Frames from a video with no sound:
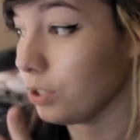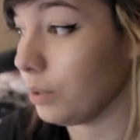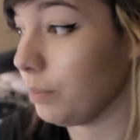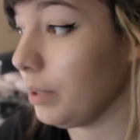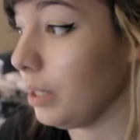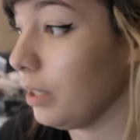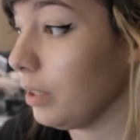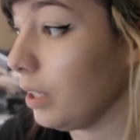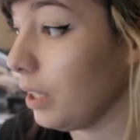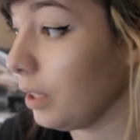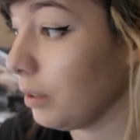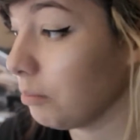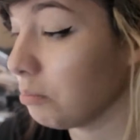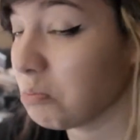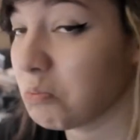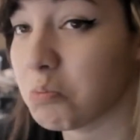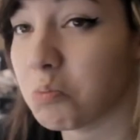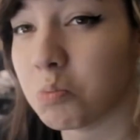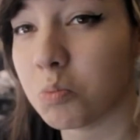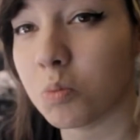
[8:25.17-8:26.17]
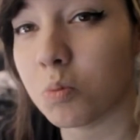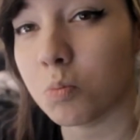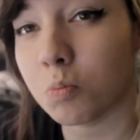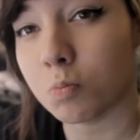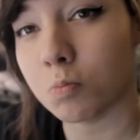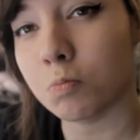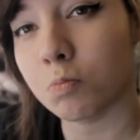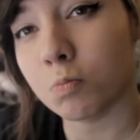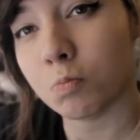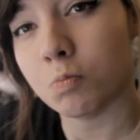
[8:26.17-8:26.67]
should be like
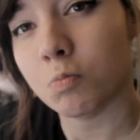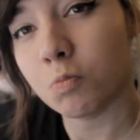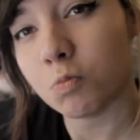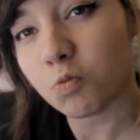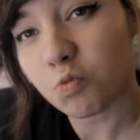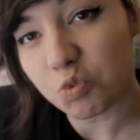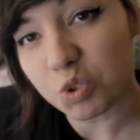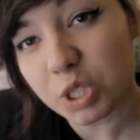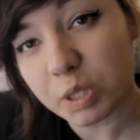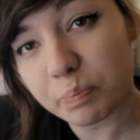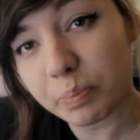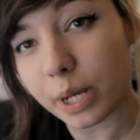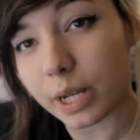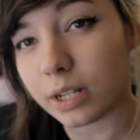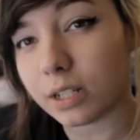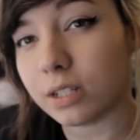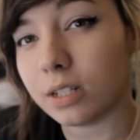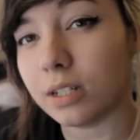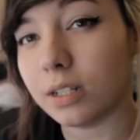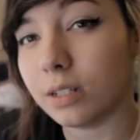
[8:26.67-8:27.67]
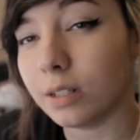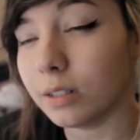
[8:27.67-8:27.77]
respected.